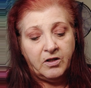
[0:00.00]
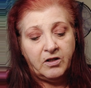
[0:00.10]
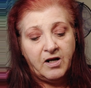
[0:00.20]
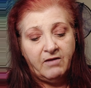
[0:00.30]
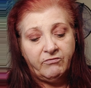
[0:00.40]
it
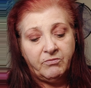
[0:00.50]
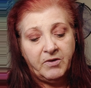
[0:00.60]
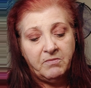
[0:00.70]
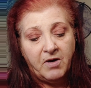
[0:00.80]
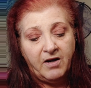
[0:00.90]
doesn't have to
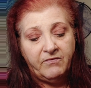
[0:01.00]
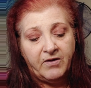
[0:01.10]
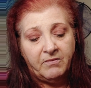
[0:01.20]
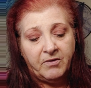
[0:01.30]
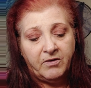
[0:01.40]
be my
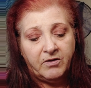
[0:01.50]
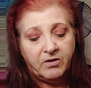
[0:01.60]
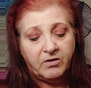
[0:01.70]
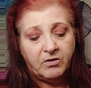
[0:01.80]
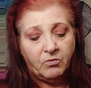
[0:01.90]
family
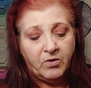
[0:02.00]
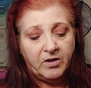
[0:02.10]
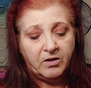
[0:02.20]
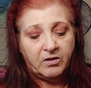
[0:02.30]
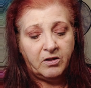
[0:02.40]
to, to
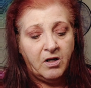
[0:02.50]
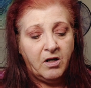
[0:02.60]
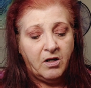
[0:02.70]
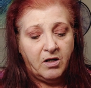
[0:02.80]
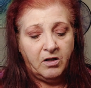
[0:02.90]
witness
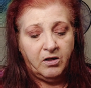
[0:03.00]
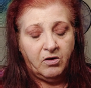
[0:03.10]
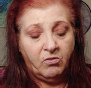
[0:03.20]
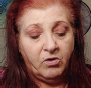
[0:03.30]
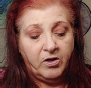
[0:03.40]

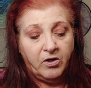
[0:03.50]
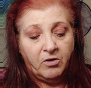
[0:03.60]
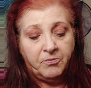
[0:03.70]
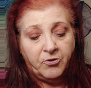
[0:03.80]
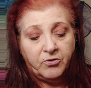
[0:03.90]
you know, a
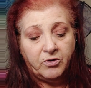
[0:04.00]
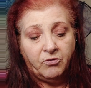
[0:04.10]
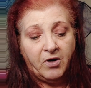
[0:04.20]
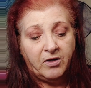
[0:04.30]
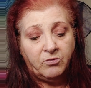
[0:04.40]
young person
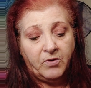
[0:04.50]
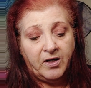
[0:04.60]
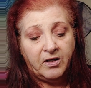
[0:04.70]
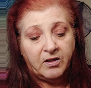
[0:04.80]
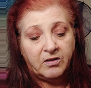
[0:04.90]

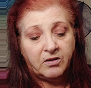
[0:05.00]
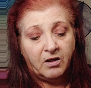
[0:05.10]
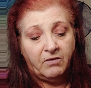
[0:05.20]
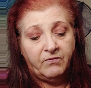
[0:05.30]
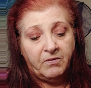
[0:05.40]
graduating and stuff.